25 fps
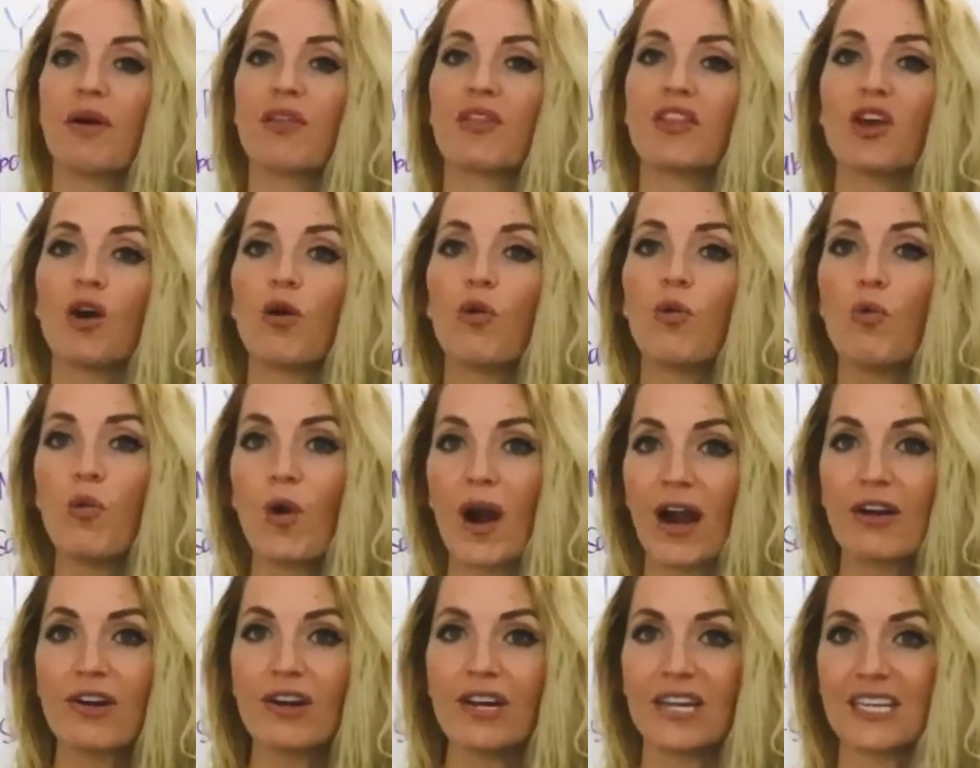But the
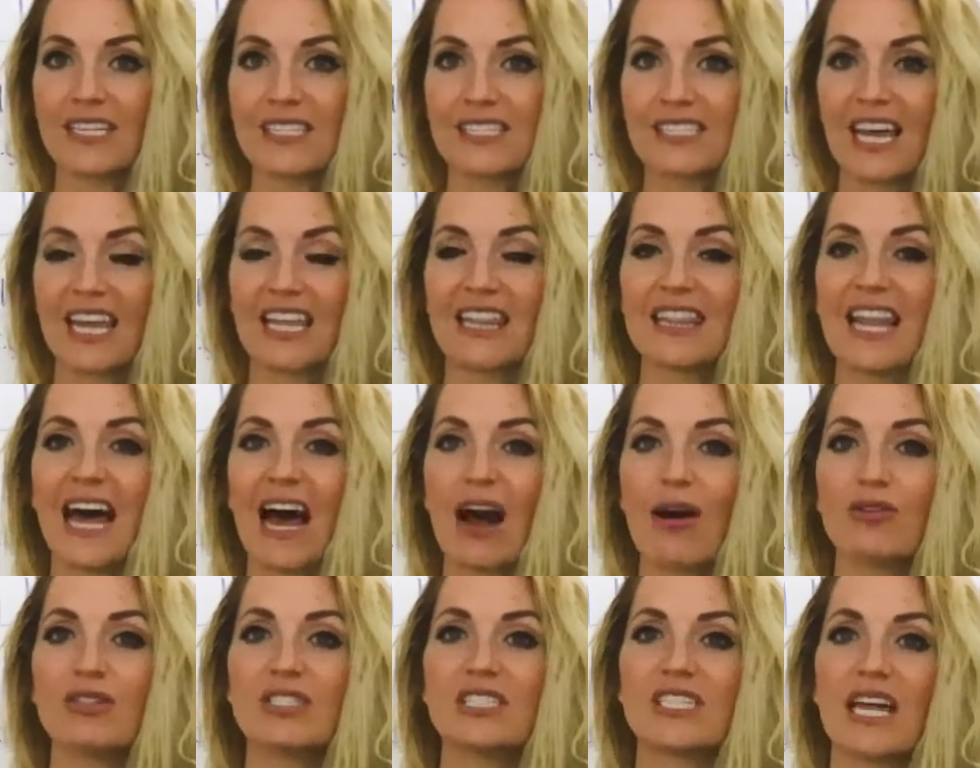awareness
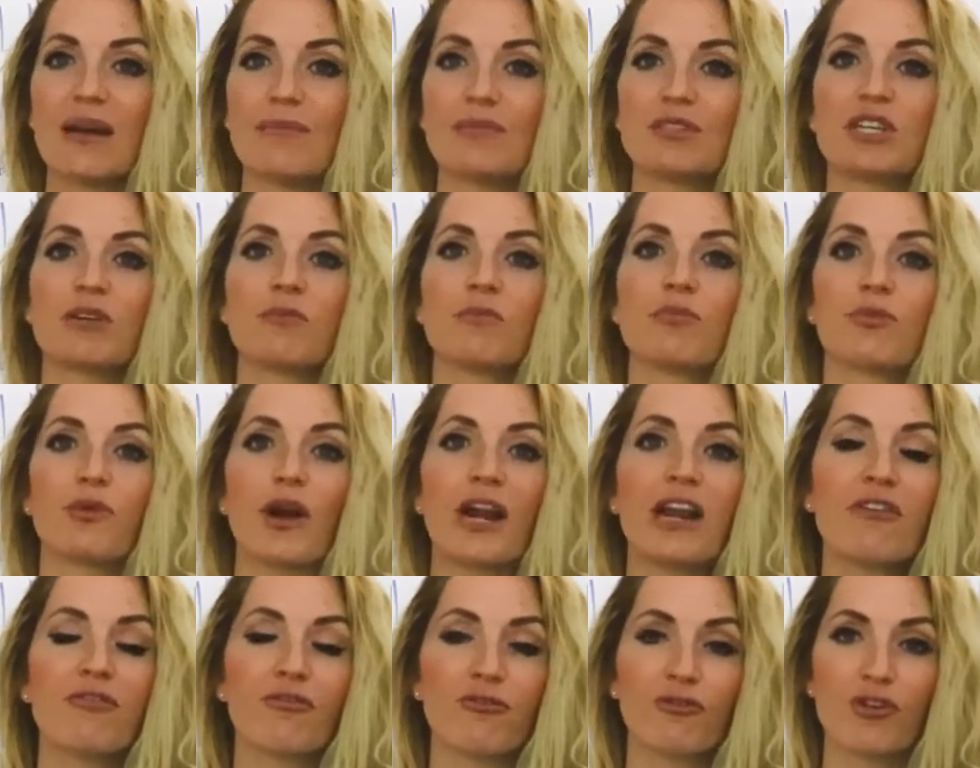allows them to
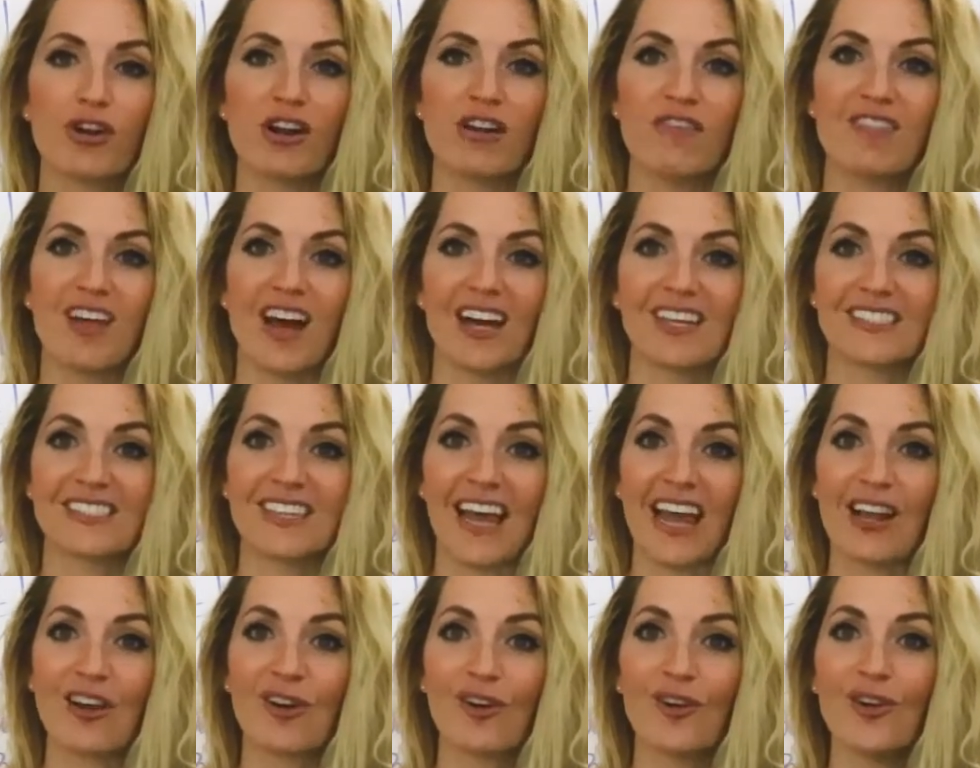break free of that
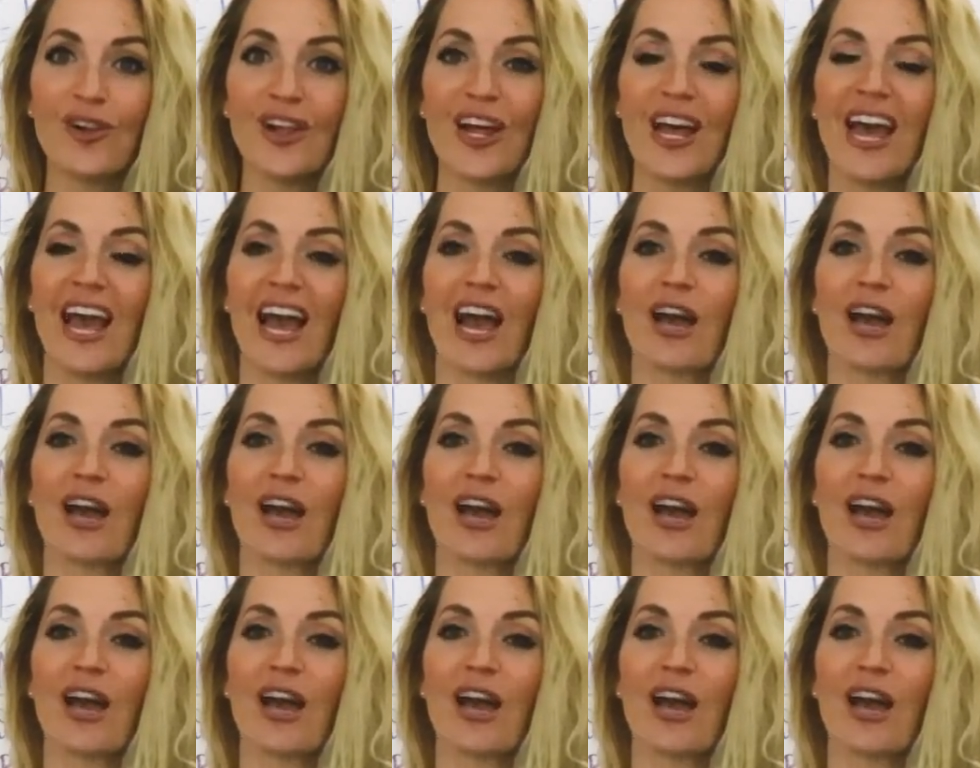cycle